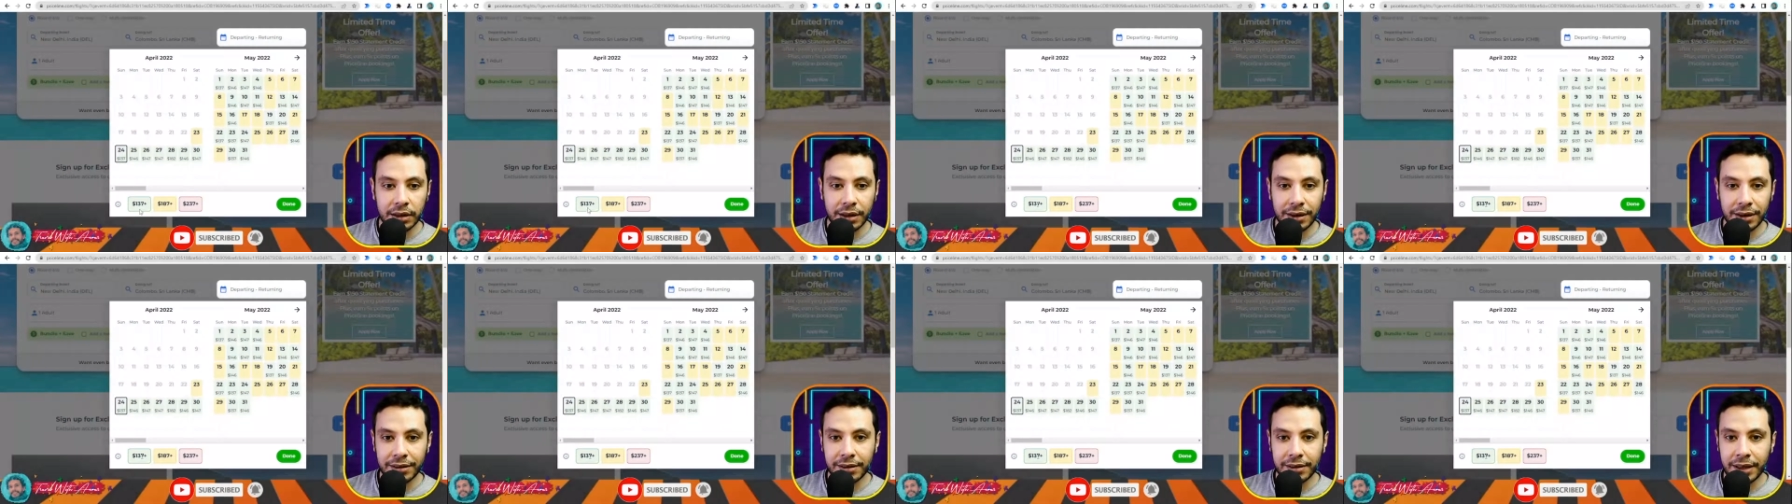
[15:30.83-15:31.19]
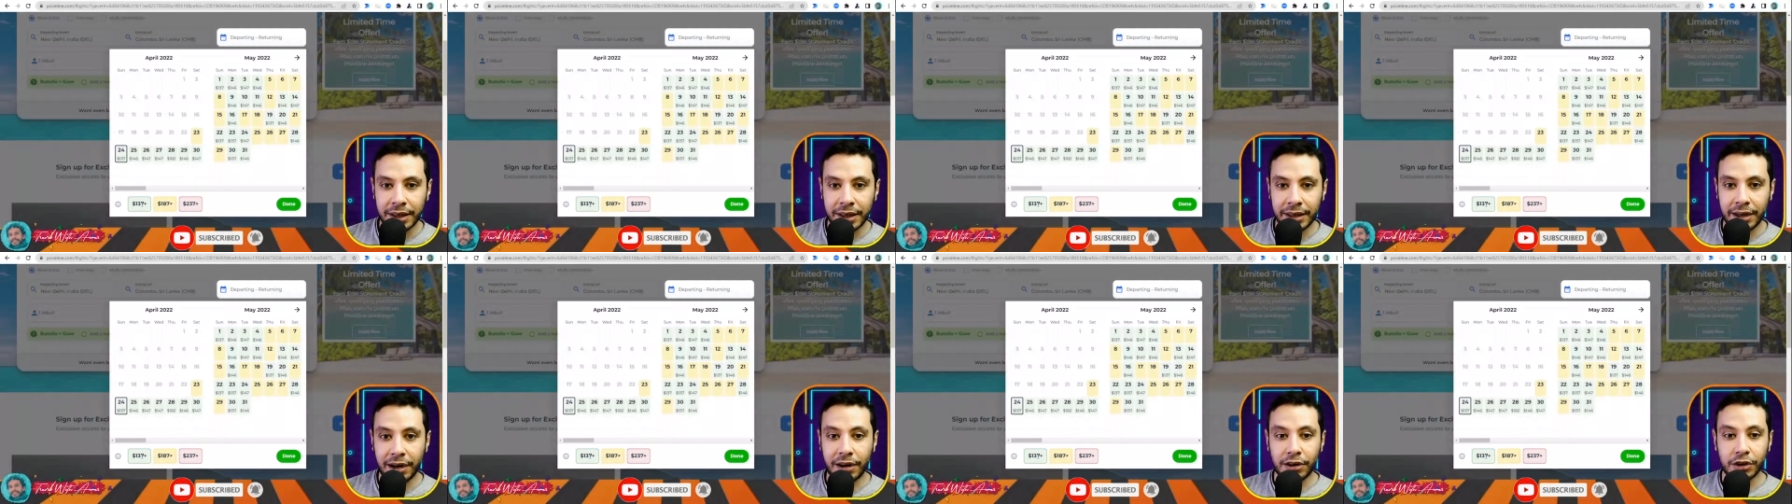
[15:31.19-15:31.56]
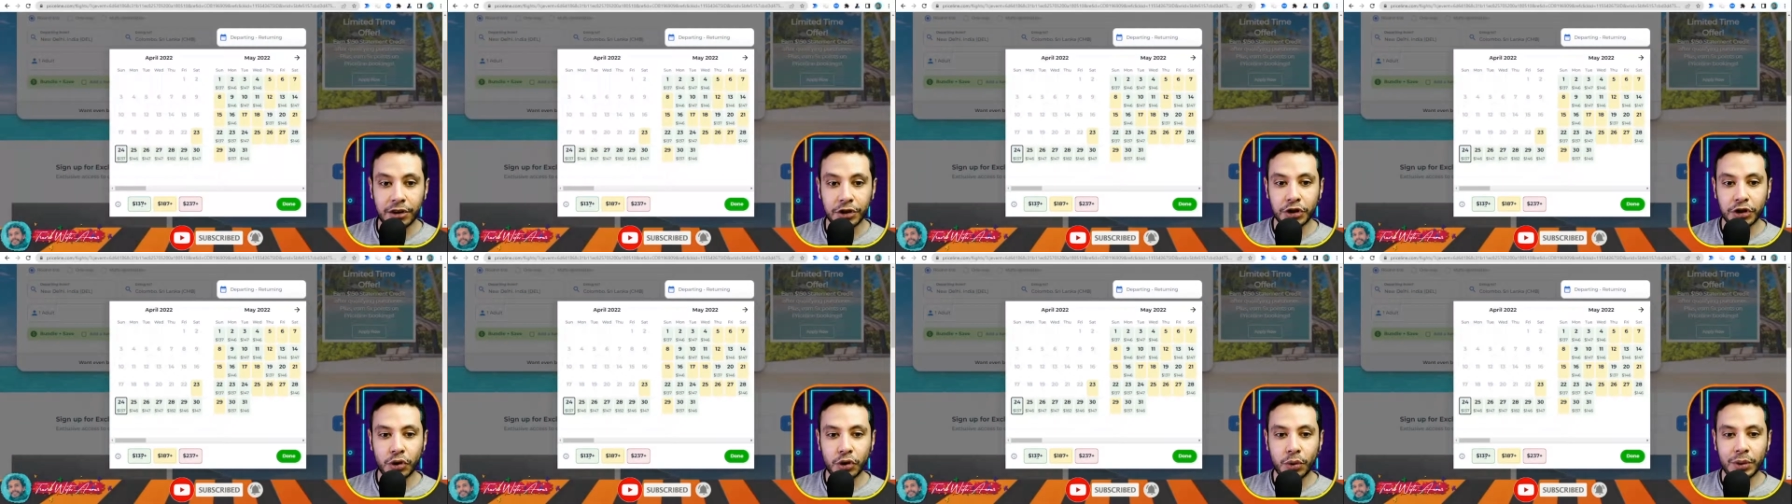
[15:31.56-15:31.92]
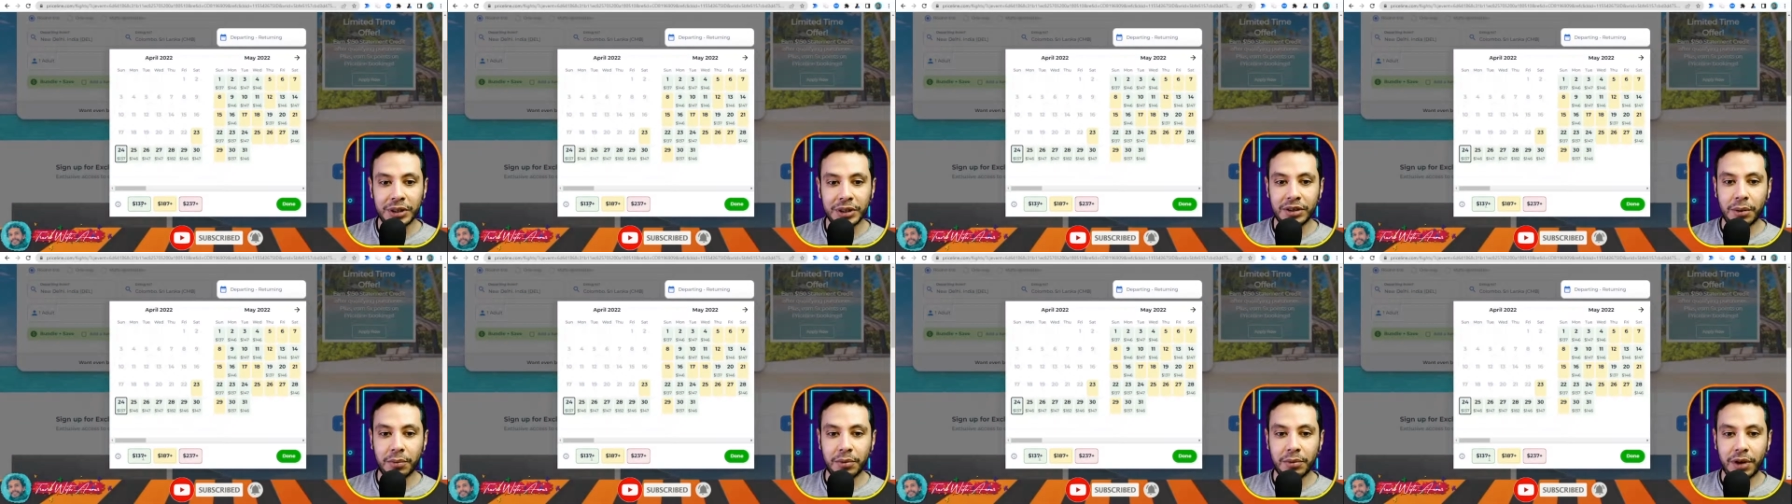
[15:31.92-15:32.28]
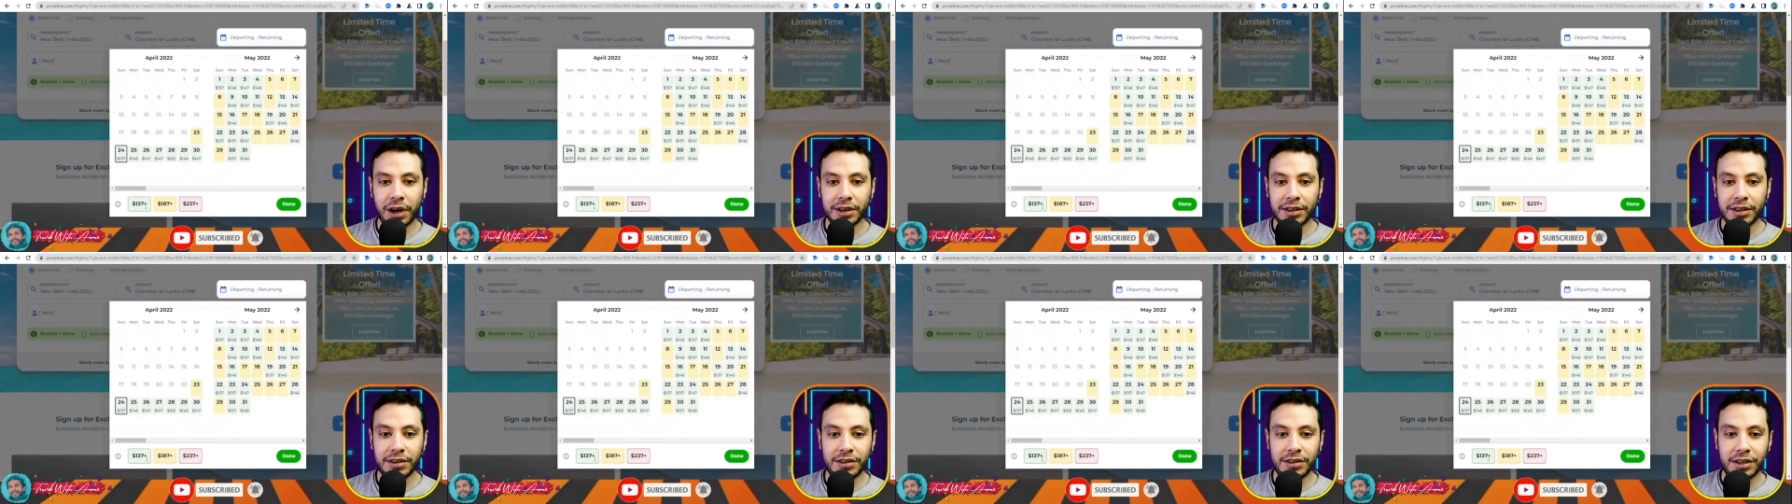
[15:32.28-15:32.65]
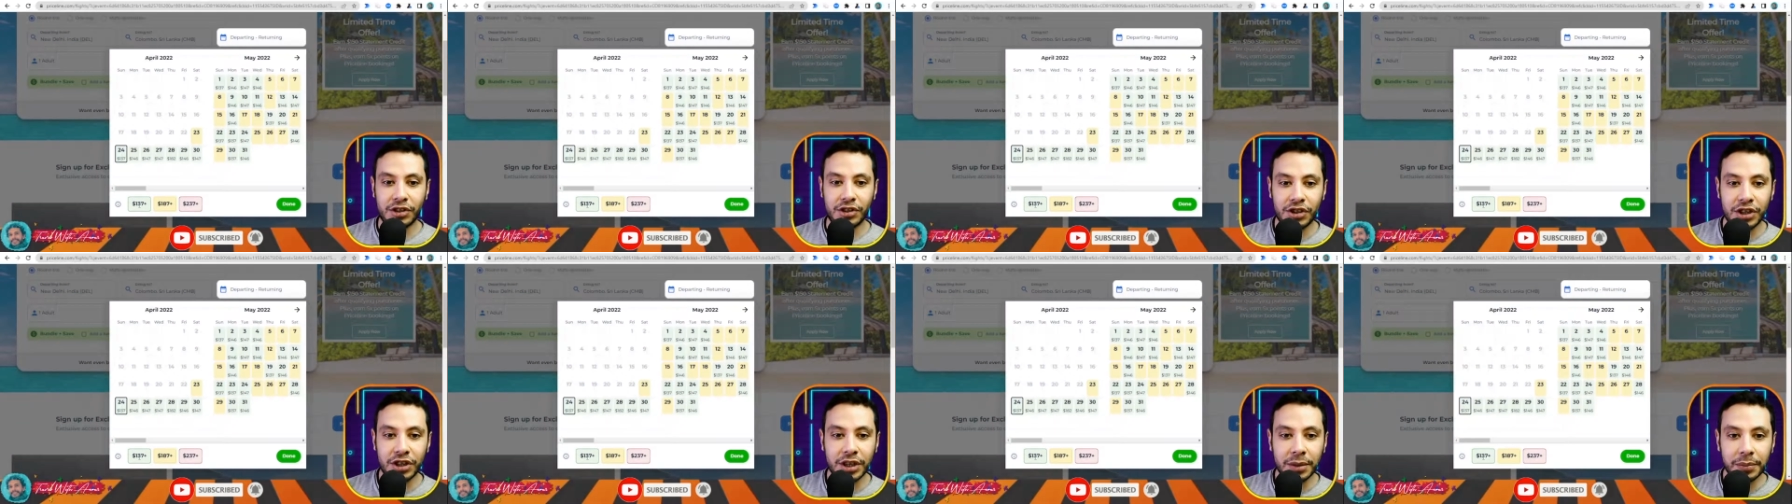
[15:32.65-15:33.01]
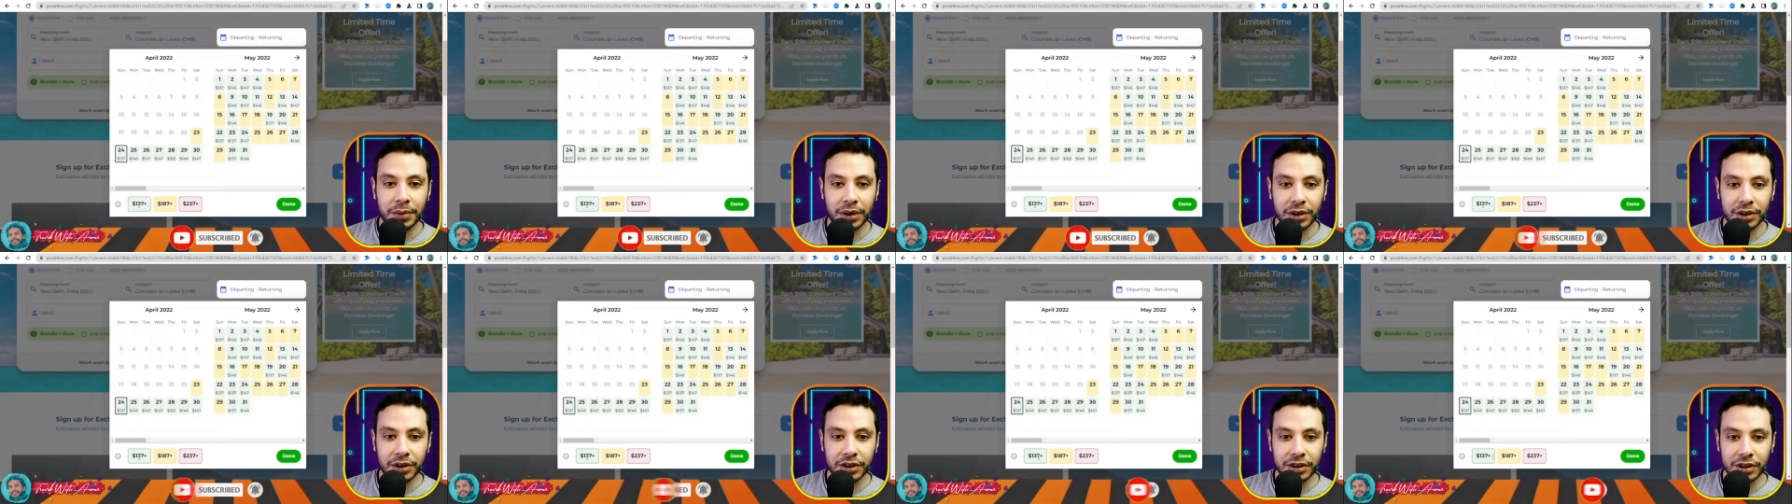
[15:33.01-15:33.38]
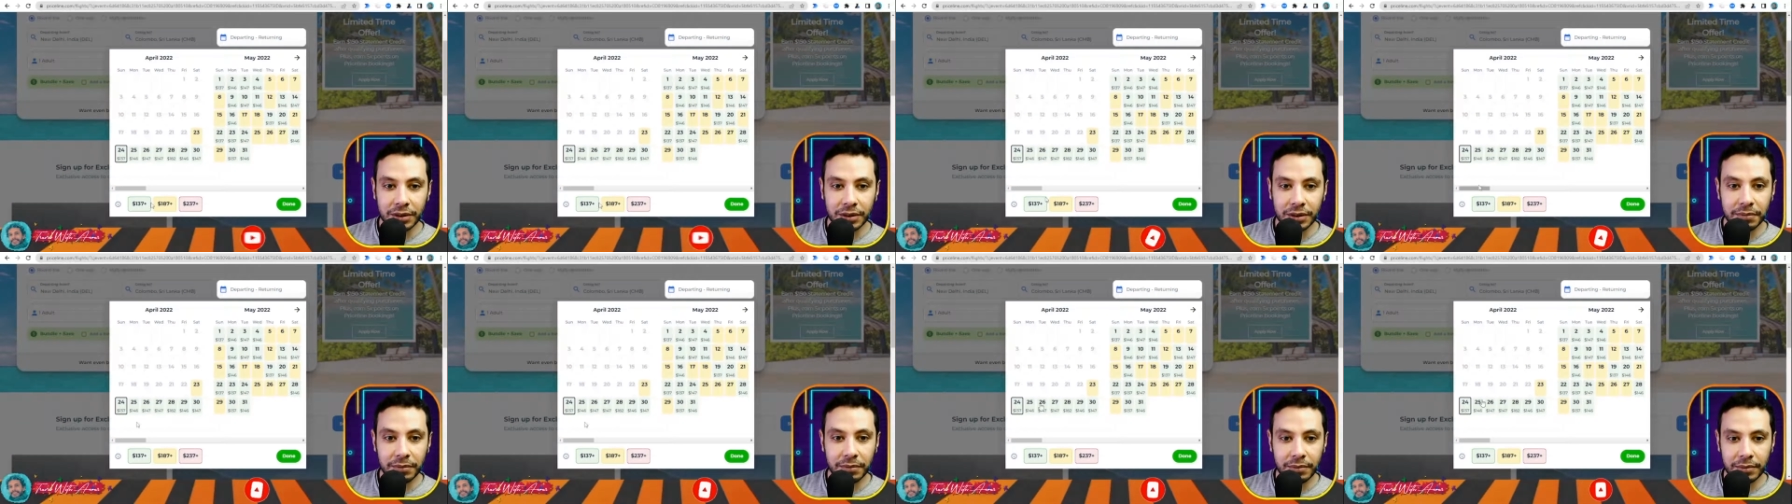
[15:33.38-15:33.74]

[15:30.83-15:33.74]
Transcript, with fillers: is they are showing the prices, the cheapest,